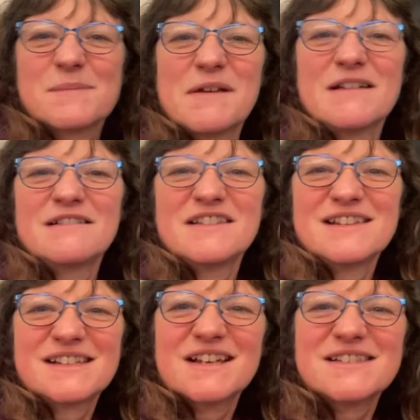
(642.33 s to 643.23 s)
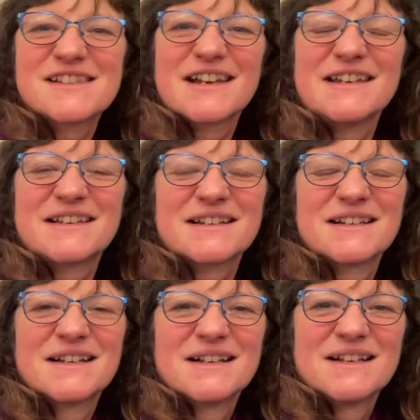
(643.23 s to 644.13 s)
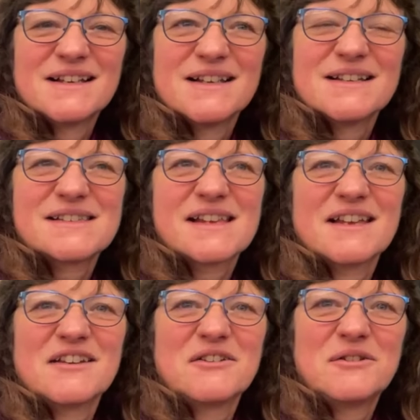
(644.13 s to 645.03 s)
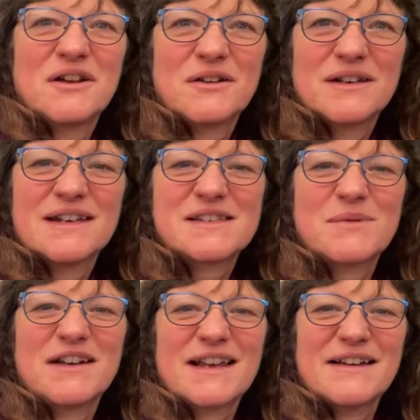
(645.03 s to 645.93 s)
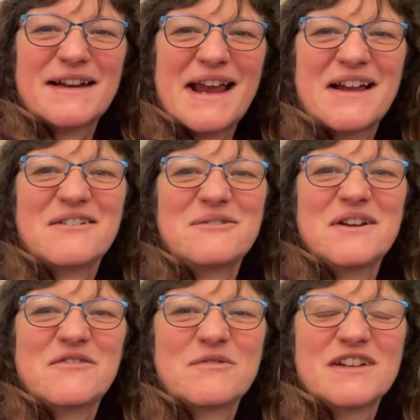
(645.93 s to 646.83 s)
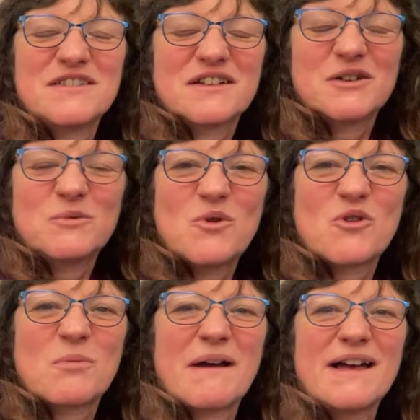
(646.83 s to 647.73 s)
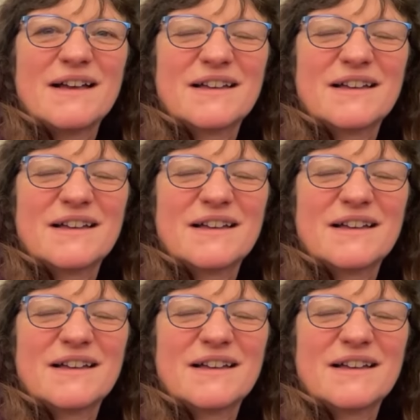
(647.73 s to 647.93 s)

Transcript: apparently there's a bus leaving. So we need to work out now whether we're going to walk back